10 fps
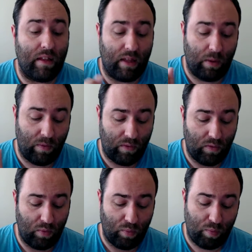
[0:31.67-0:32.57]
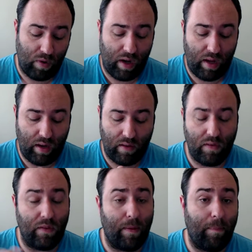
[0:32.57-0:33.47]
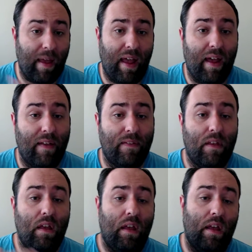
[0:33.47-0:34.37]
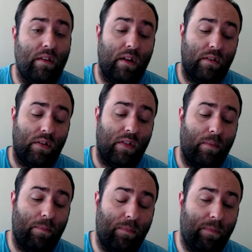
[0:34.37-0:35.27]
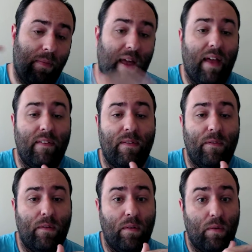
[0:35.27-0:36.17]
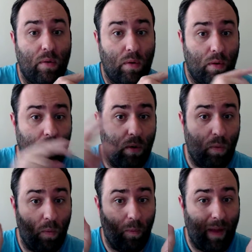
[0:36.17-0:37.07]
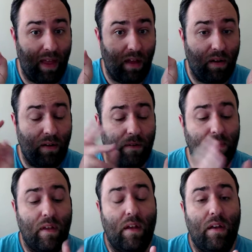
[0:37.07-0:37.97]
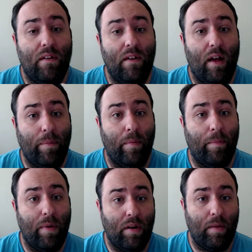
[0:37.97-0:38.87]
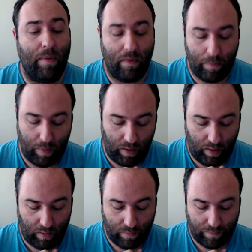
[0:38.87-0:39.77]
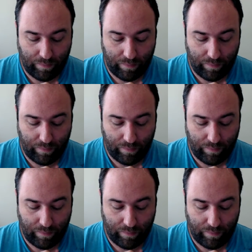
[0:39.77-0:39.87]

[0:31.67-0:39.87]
He wants to run into the past and talk to the past Wells to help him build up his speed.